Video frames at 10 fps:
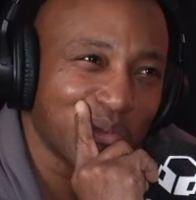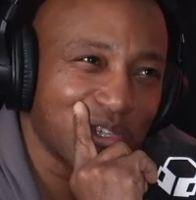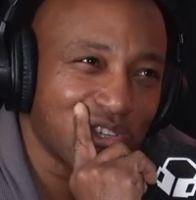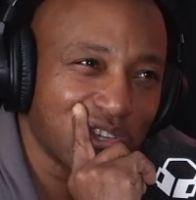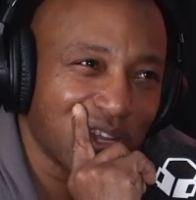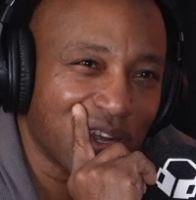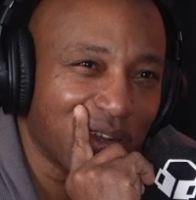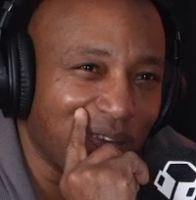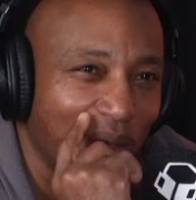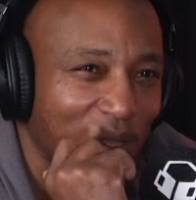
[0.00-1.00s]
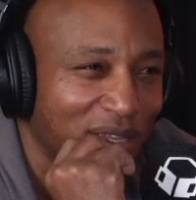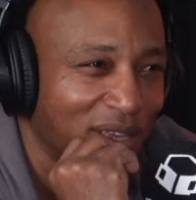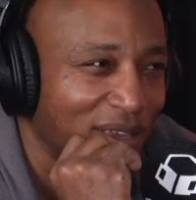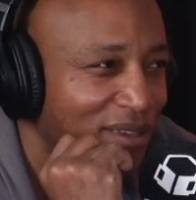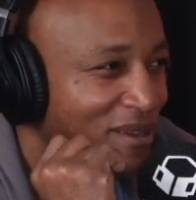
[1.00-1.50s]
share?
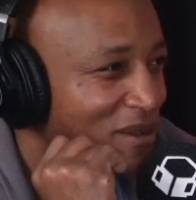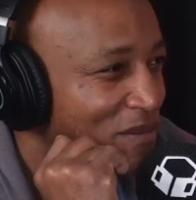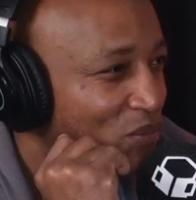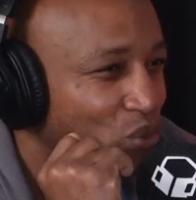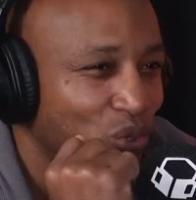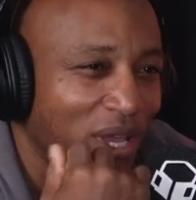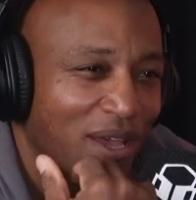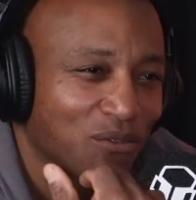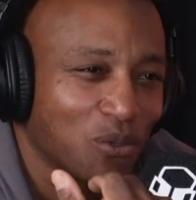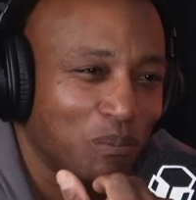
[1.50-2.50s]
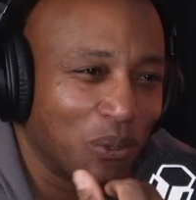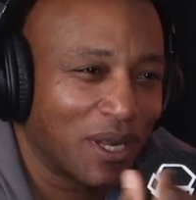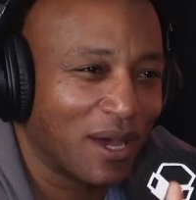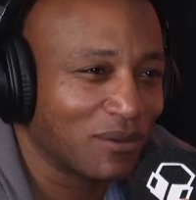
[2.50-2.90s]
What do I have to put out?